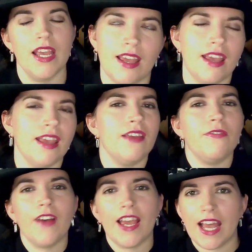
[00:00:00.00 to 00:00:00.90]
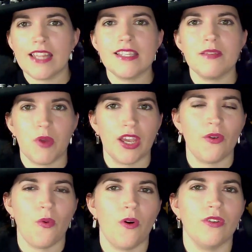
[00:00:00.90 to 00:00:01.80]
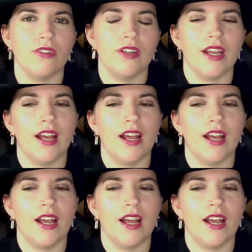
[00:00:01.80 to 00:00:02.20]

If I had to pick one,